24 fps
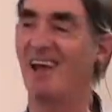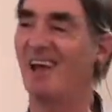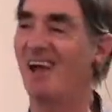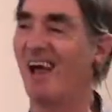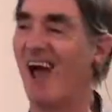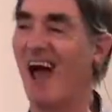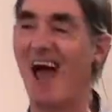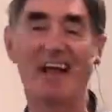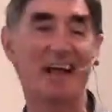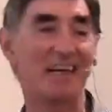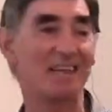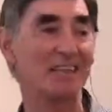
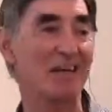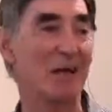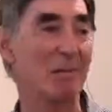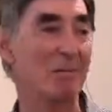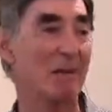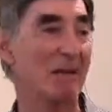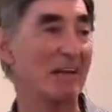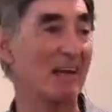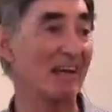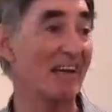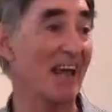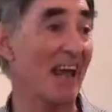
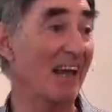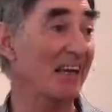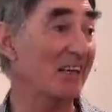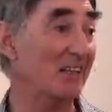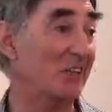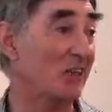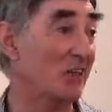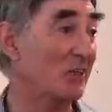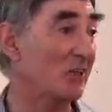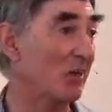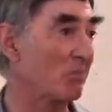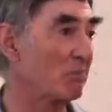academic
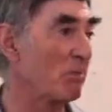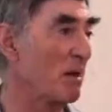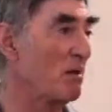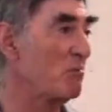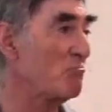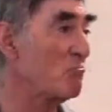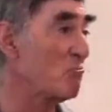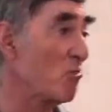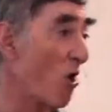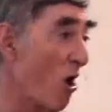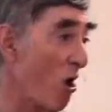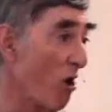lectures have
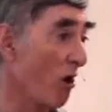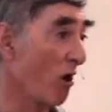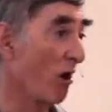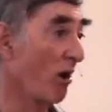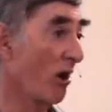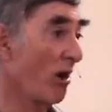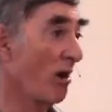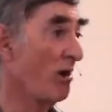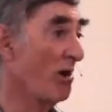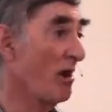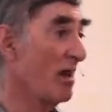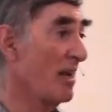been
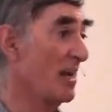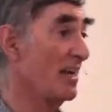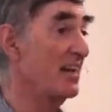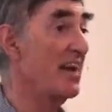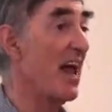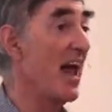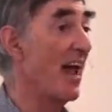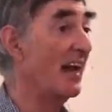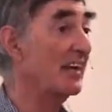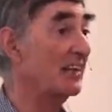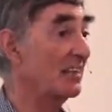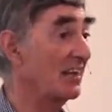wrong.
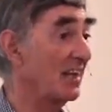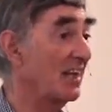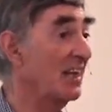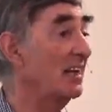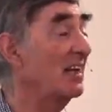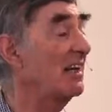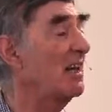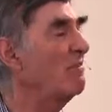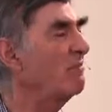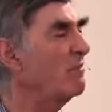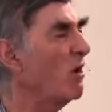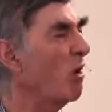
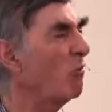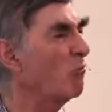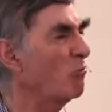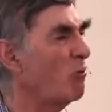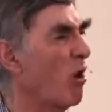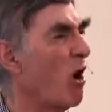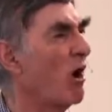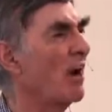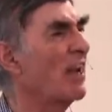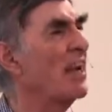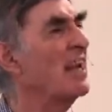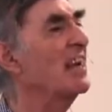If not
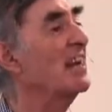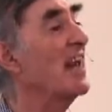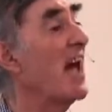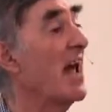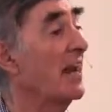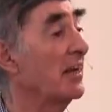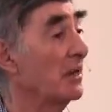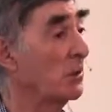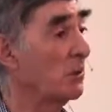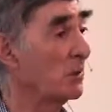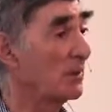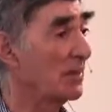wrong,
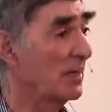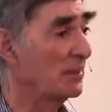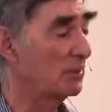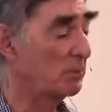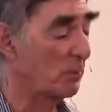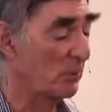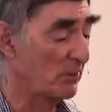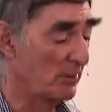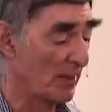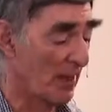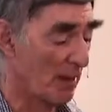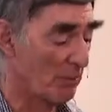inadequate, let's
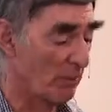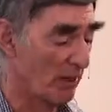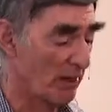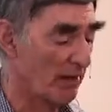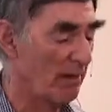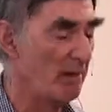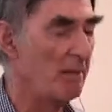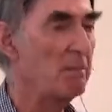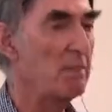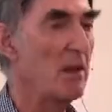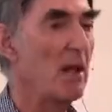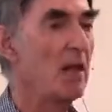put it that way.
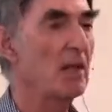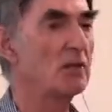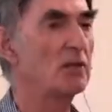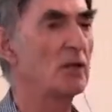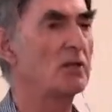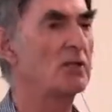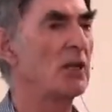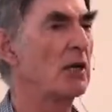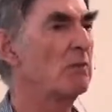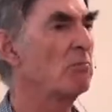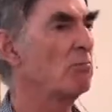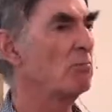So
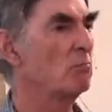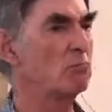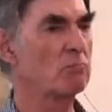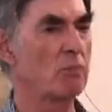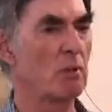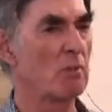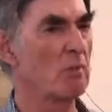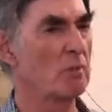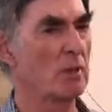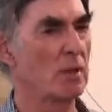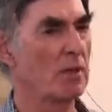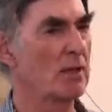
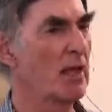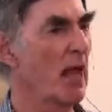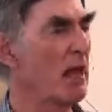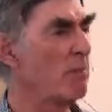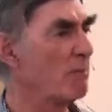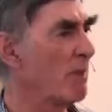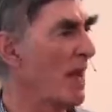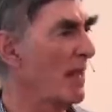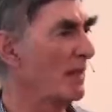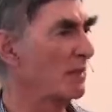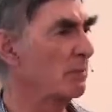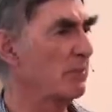he came
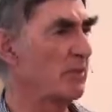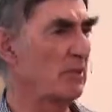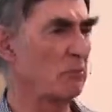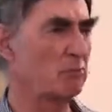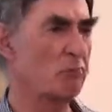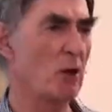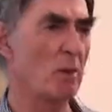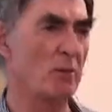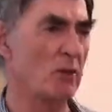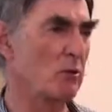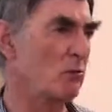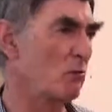back to me and said,
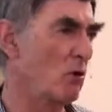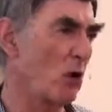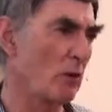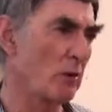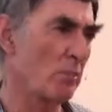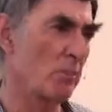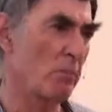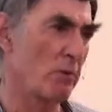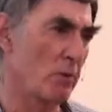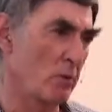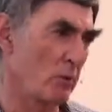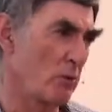"Robert, you've got to
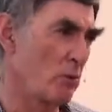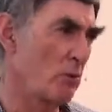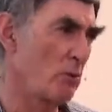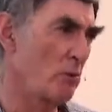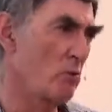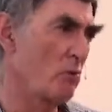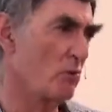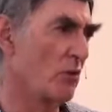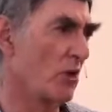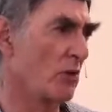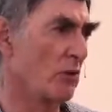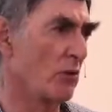
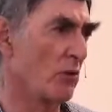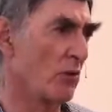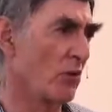prove that